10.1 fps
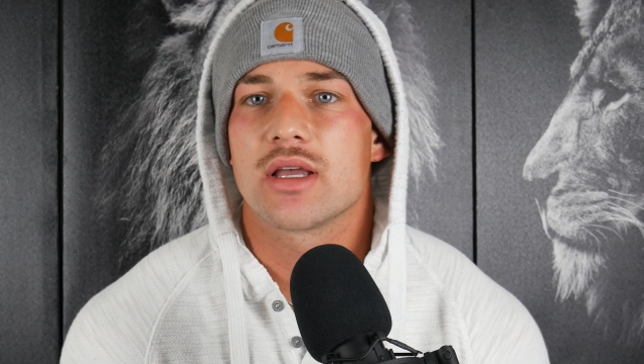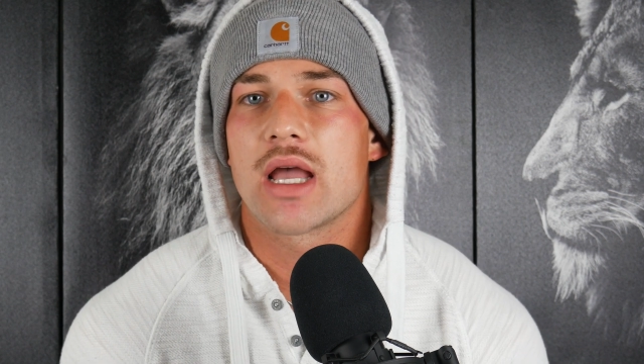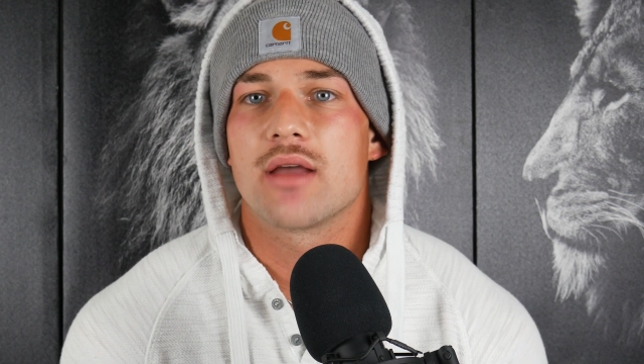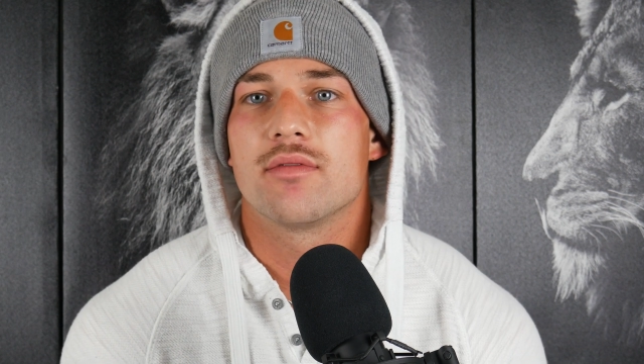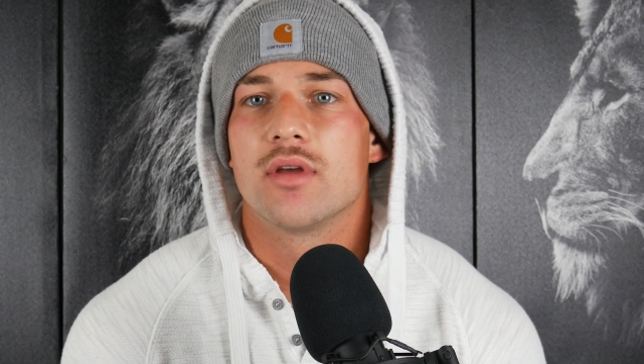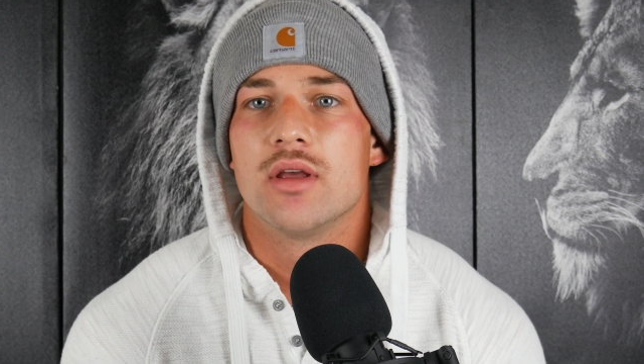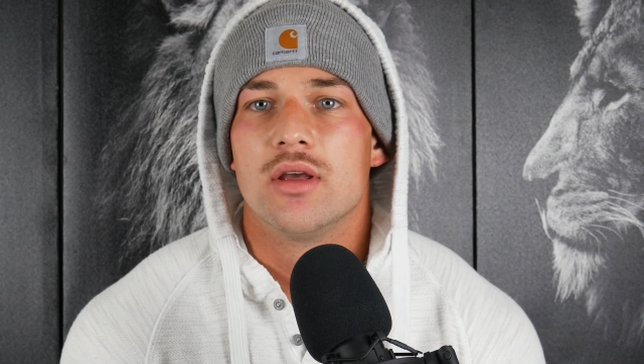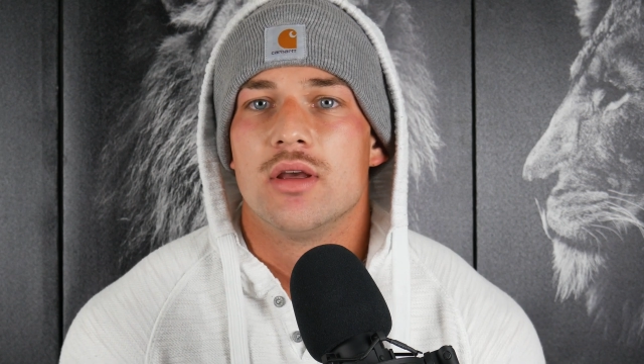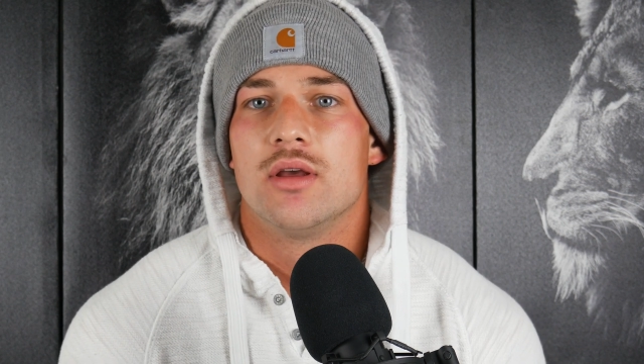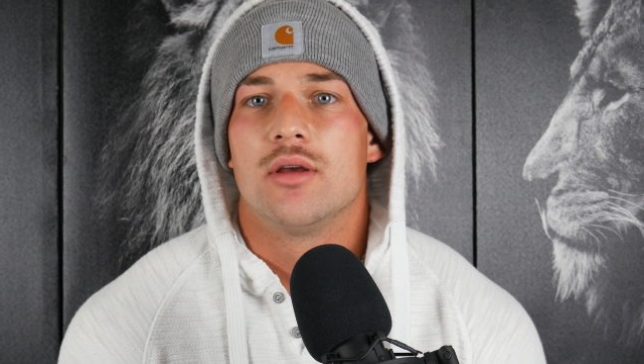Like I've
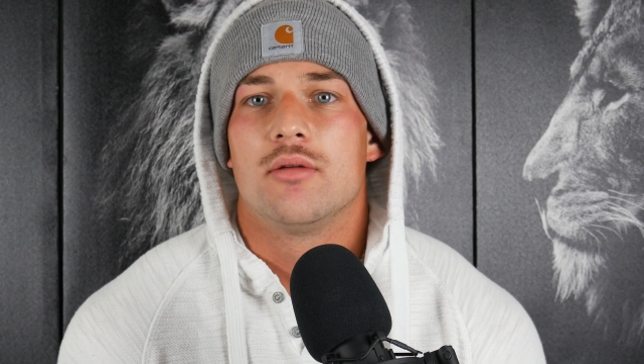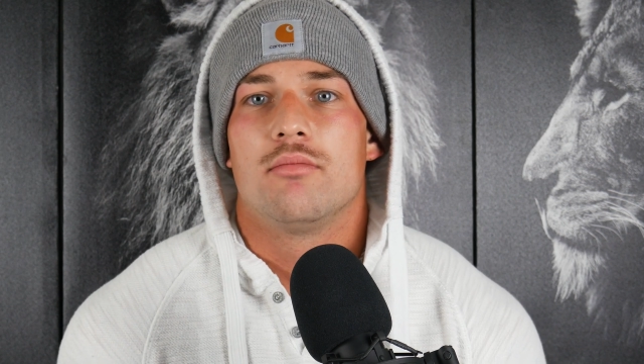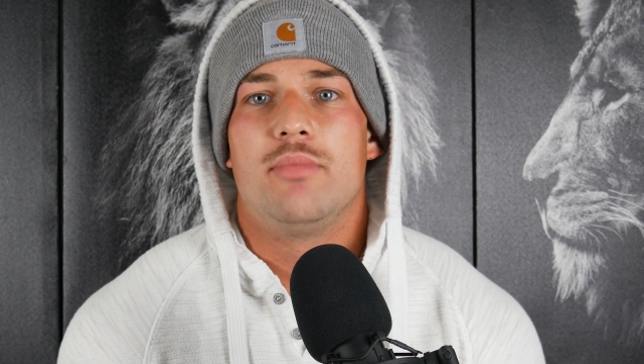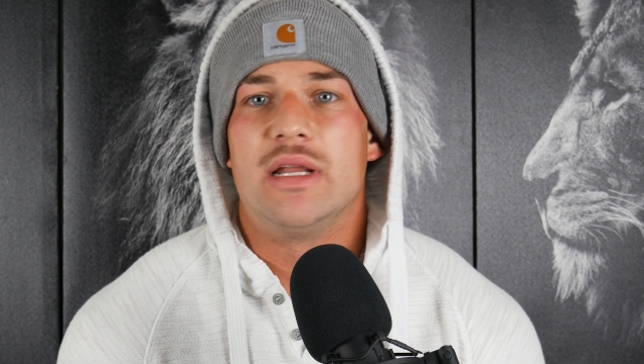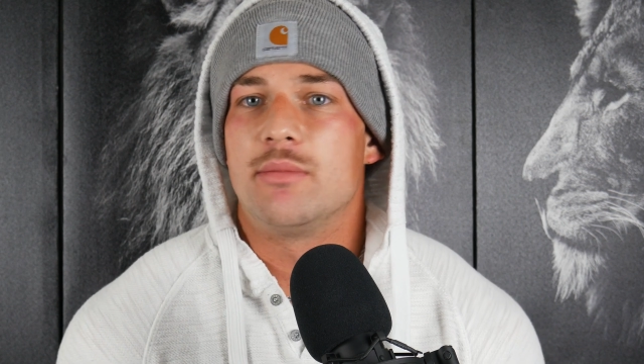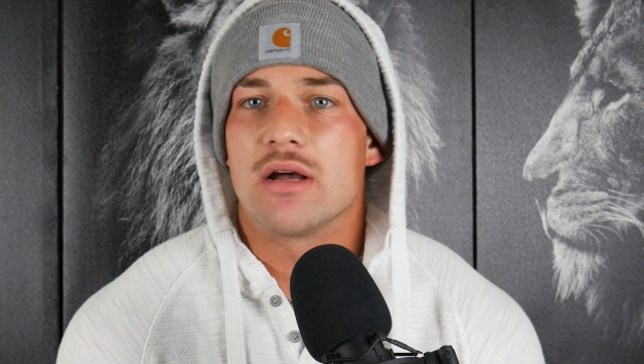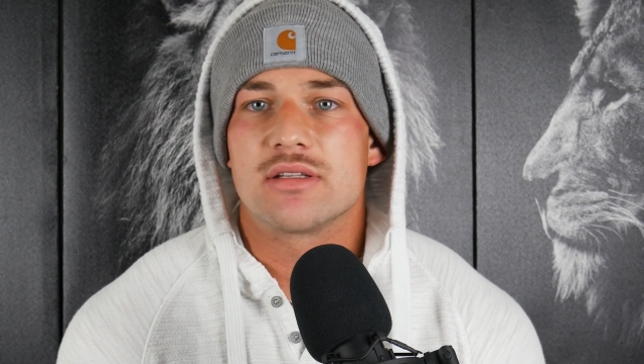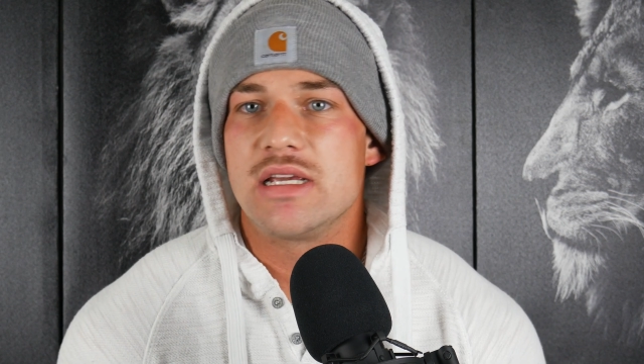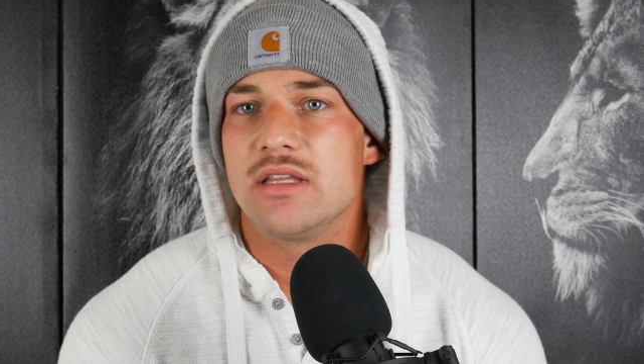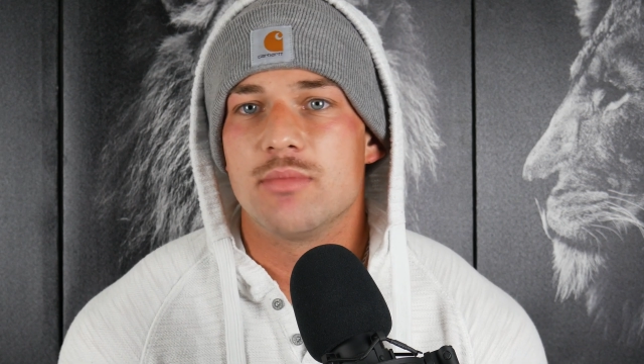been about
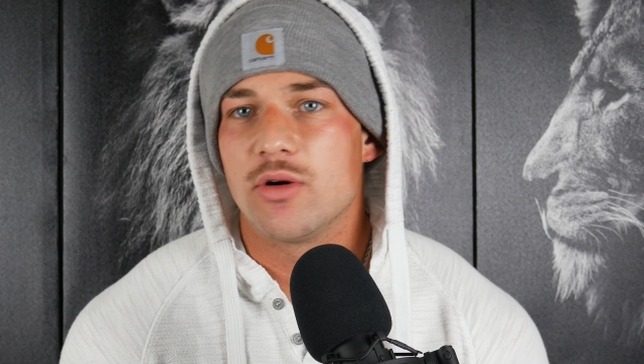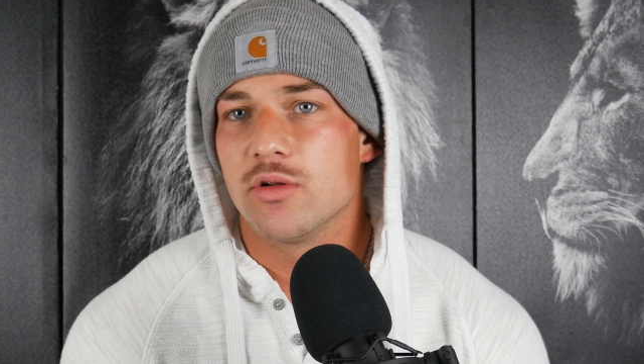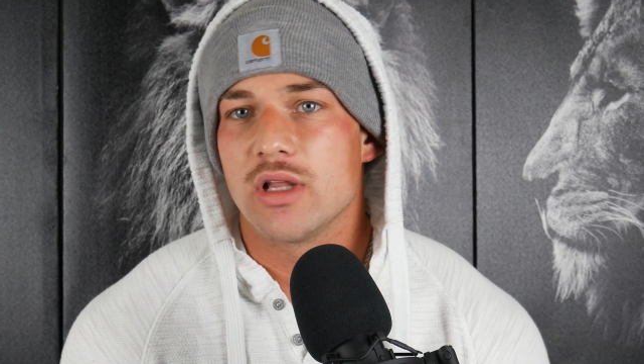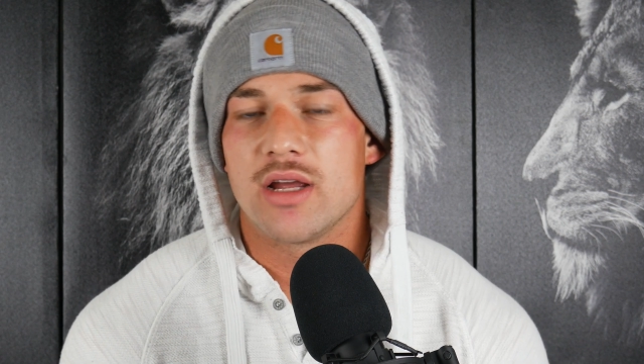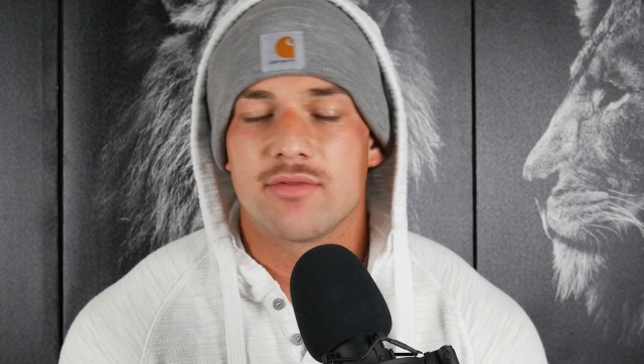teeth my whole life.